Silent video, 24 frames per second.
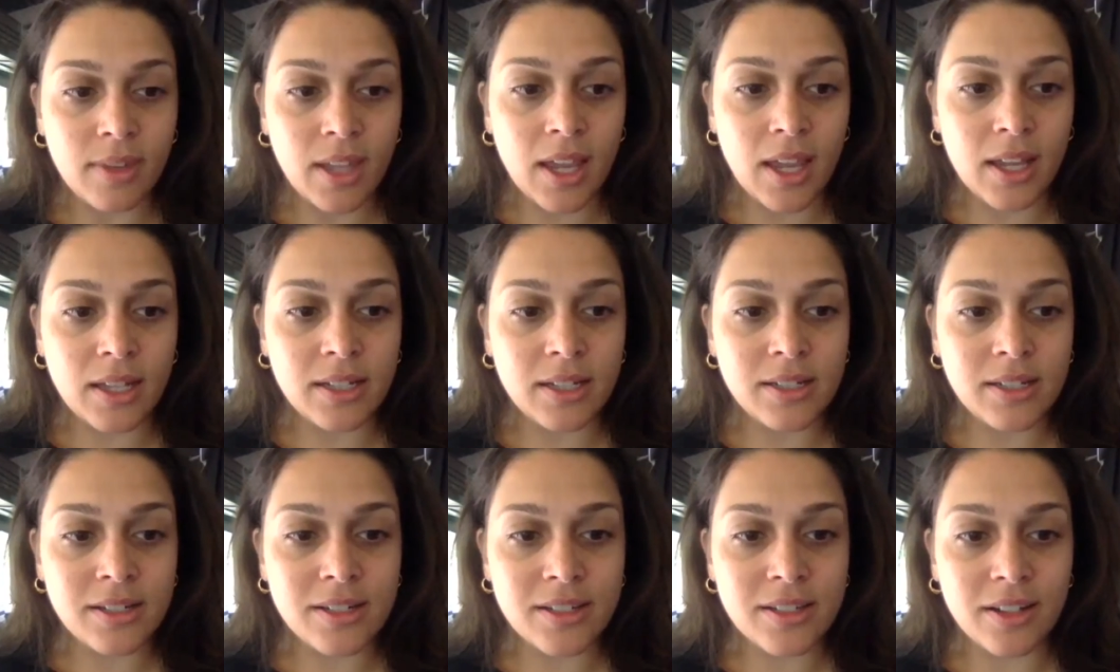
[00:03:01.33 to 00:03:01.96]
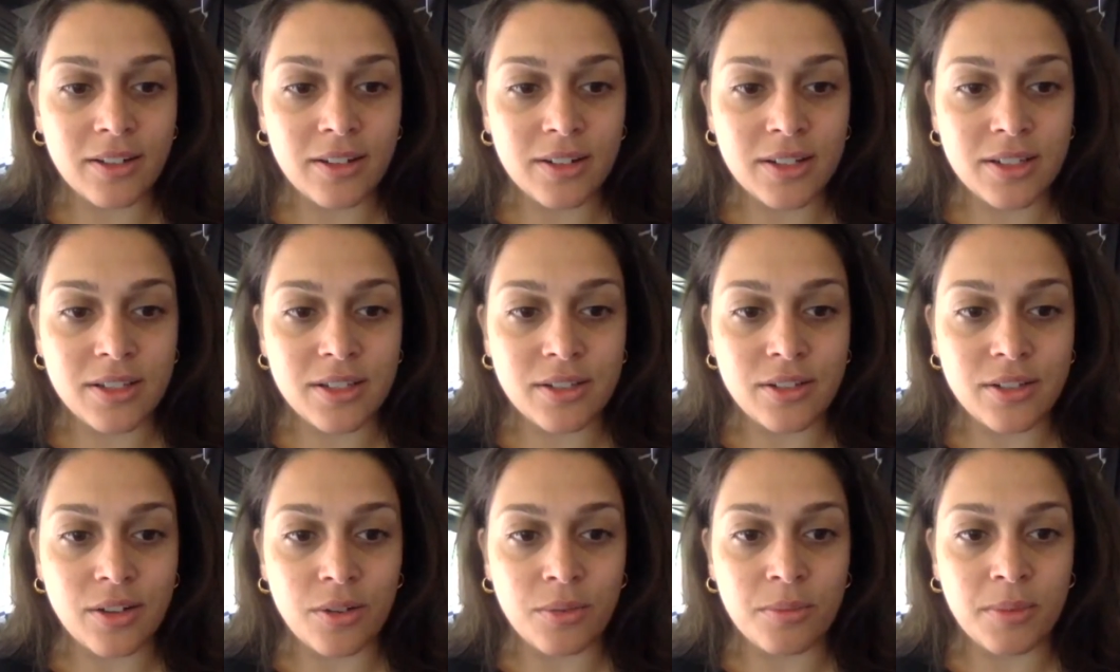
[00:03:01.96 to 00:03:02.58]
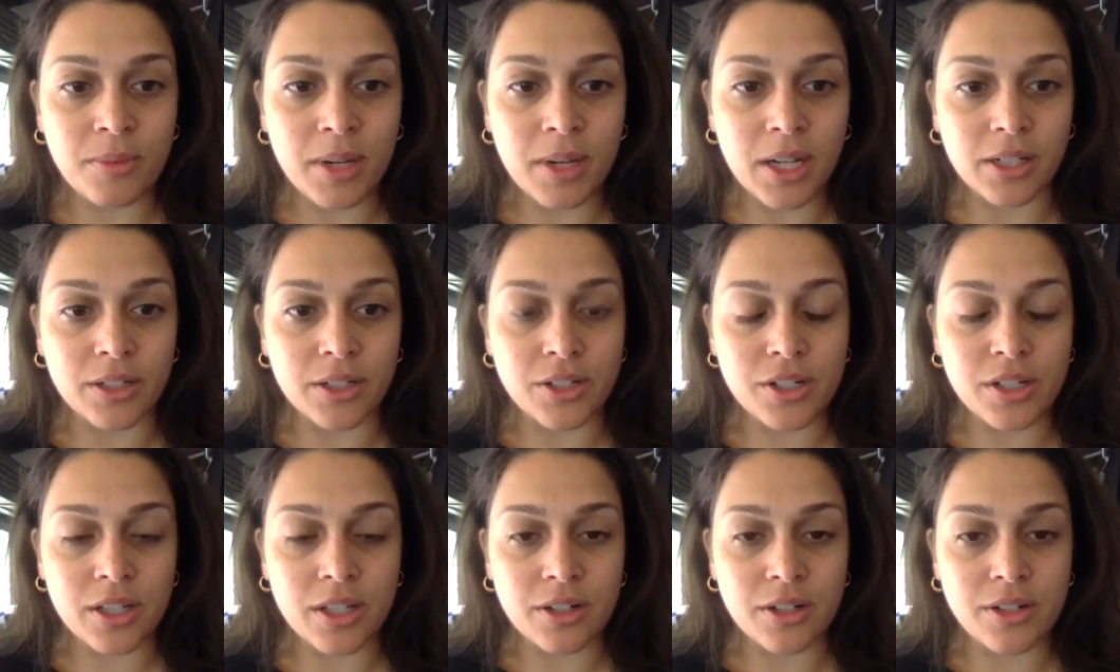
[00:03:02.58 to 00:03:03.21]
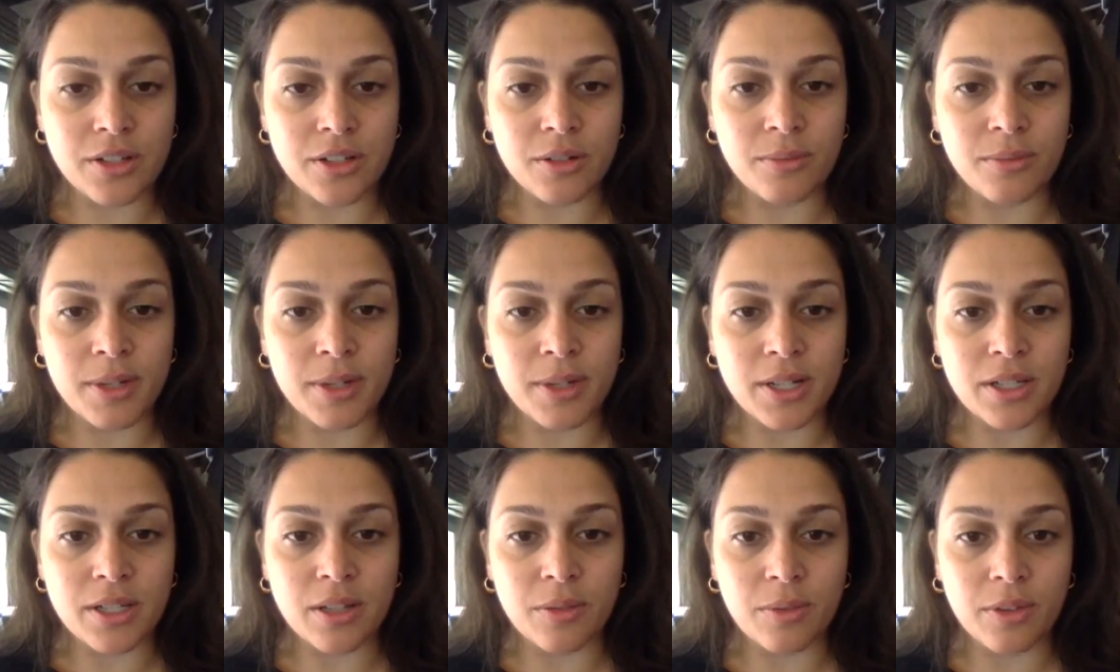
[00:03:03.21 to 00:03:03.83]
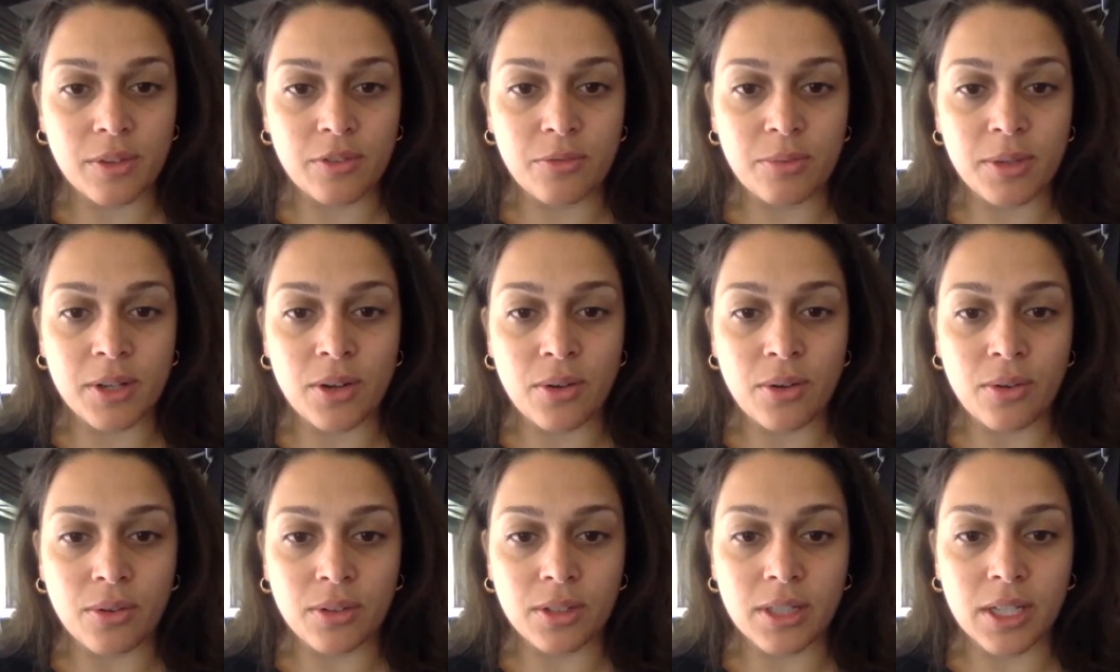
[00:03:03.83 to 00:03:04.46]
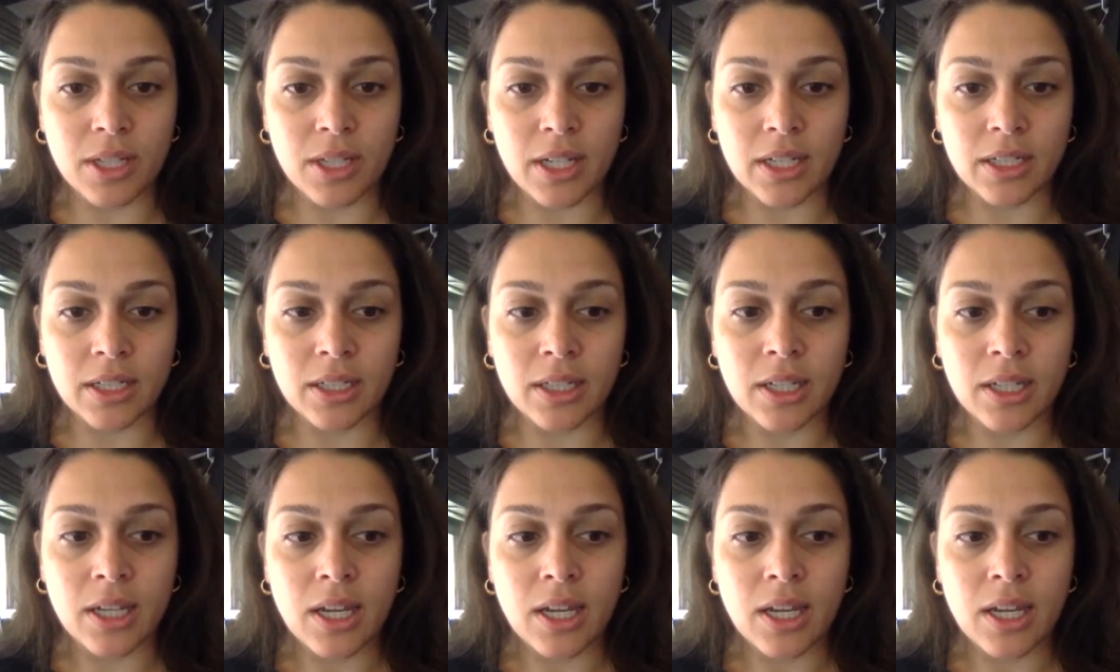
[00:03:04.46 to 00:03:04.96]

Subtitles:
And there's so much that we've been holding.